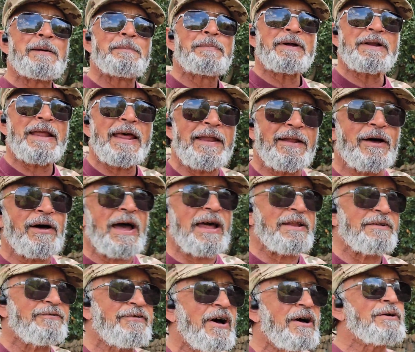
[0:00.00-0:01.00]
But then I
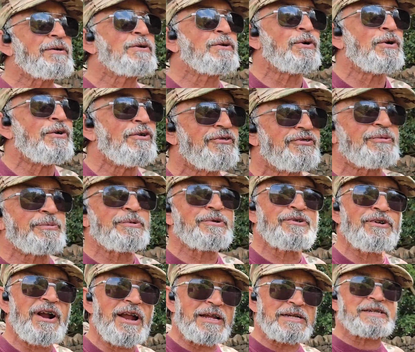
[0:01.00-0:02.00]
had a phone call from
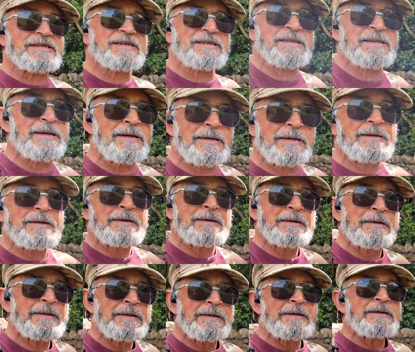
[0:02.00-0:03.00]
Chris
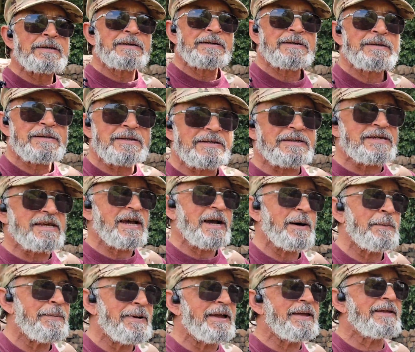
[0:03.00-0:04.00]
to
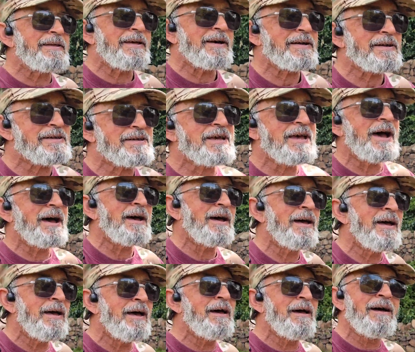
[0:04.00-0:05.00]
tell me that
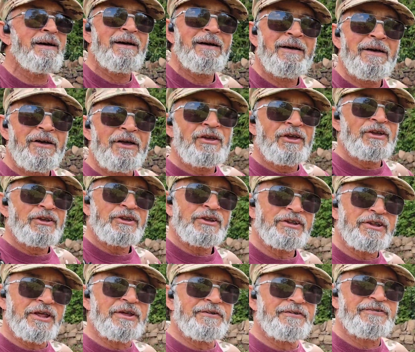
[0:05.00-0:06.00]

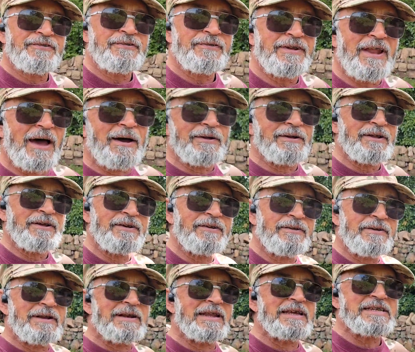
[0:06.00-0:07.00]
you do know that
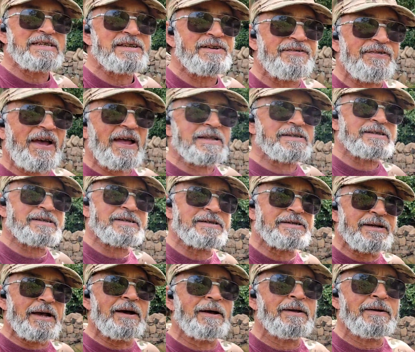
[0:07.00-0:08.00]
Lisa
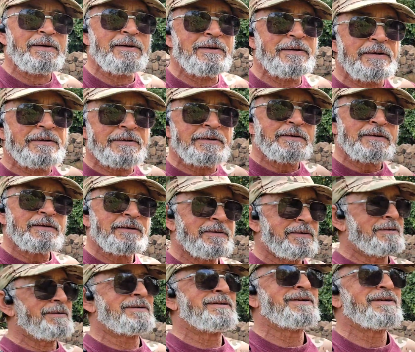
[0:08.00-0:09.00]
fancies you.
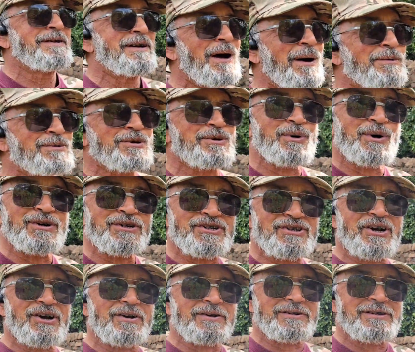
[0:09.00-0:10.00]
I was quite
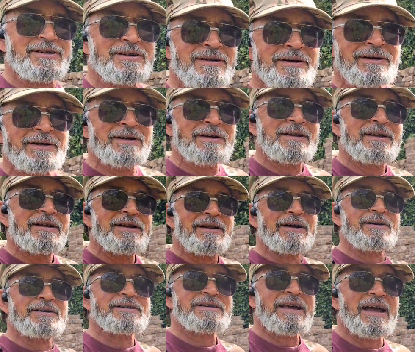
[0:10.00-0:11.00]
shocked.
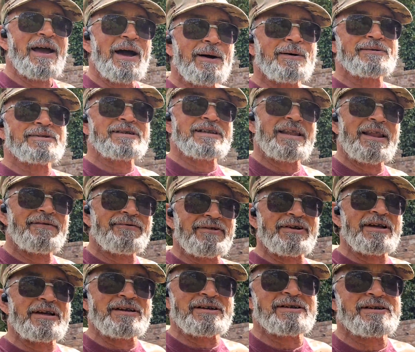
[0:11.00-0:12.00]
Like I say, I was 11
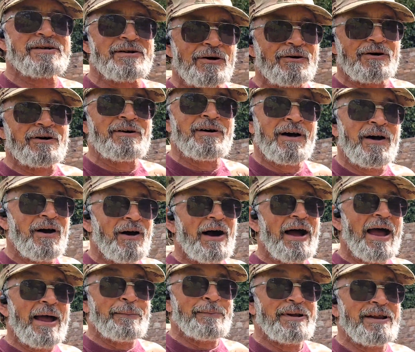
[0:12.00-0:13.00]
years, or
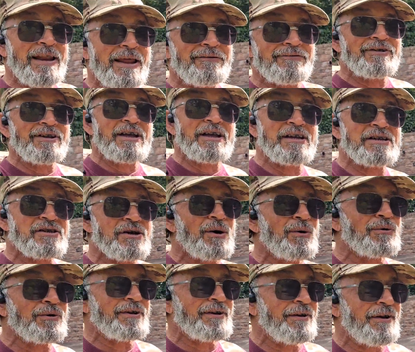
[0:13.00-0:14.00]
I am 11 years
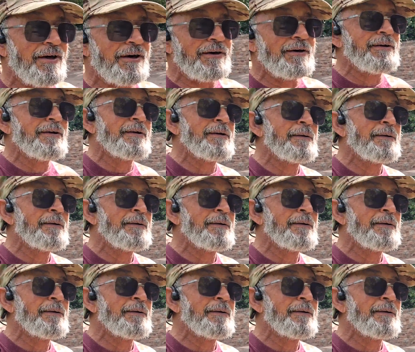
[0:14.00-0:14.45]
older than her.